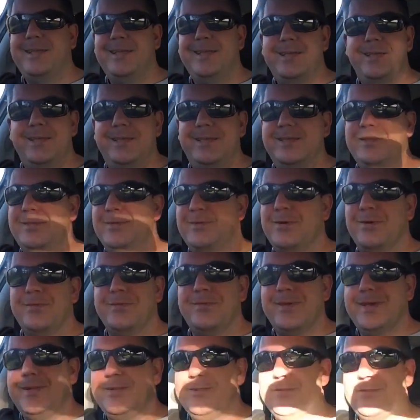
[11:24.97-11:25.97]
This golf
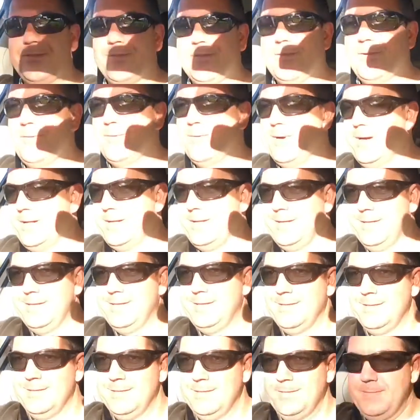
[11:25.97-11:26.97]
handles so well.
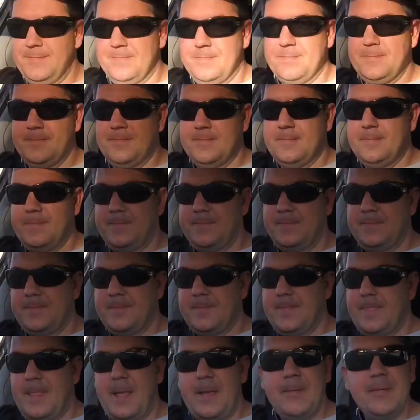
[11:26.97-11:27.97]

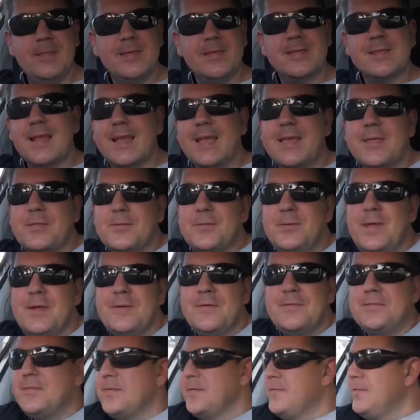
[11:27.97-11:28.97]
I mean, this is like a
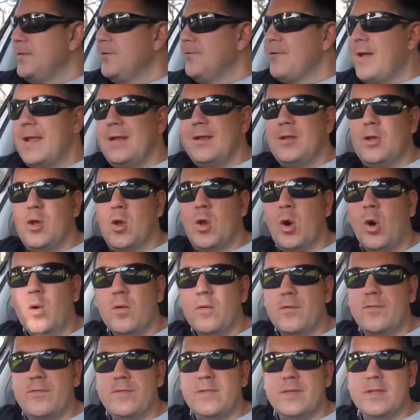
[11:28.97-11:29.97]
350 grand
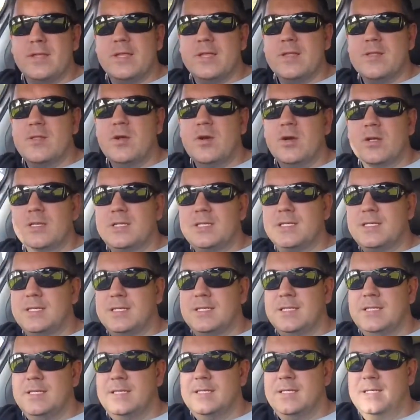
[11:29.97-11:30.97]
Golf. This is not, it's
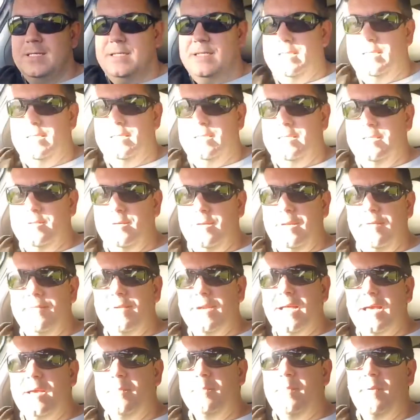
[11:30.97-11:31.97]
not even
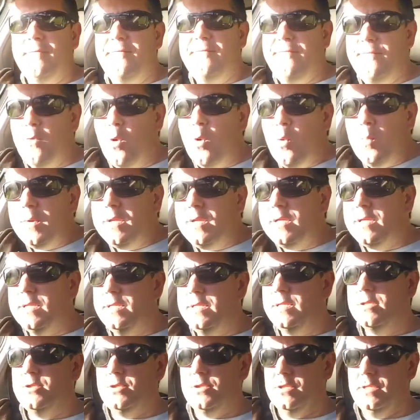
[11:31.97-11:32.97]
like a performance
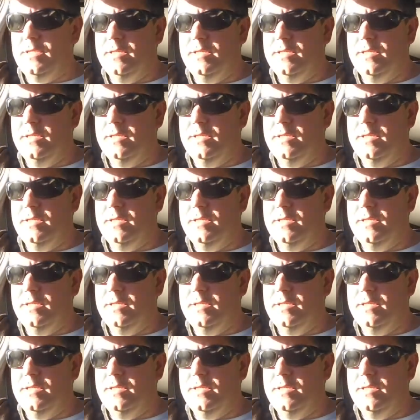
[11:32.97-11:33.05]
edition.